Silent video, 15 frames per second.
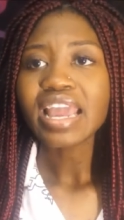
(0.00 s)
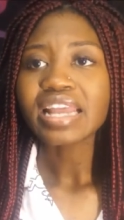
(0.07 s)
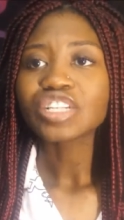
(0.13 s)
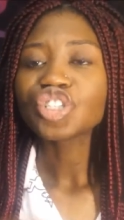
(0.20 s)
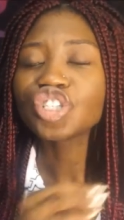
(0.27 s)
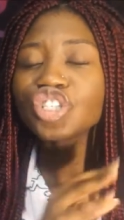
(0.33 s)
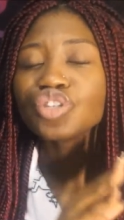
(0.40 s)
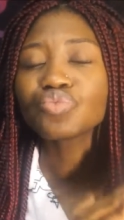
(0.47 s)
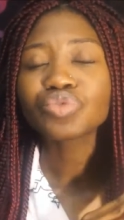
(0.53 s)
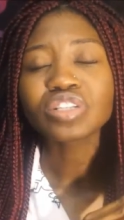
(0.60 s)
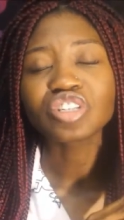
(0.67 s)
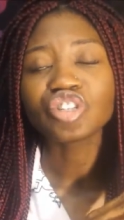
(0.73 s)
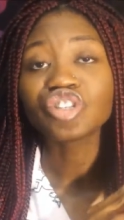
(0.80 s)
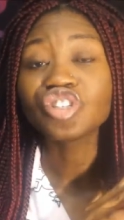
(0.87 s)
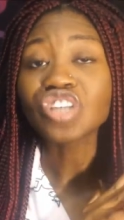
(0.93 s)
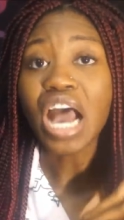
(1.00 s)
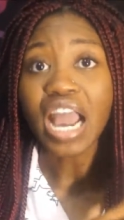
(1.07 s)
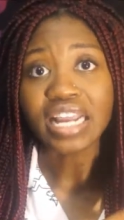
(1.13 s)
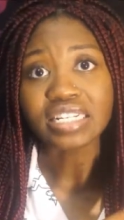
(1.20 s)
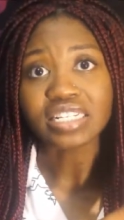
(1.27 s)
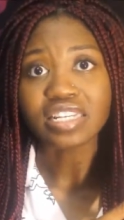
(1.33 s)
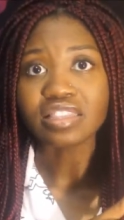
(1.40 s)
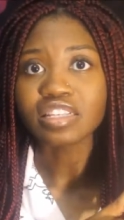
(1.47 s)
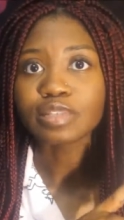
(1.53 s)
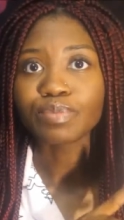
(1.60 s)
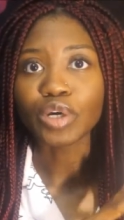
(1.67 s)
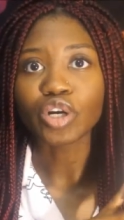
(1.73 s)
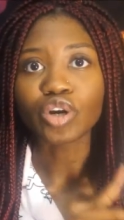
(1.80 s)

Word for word: and she really shined in this book.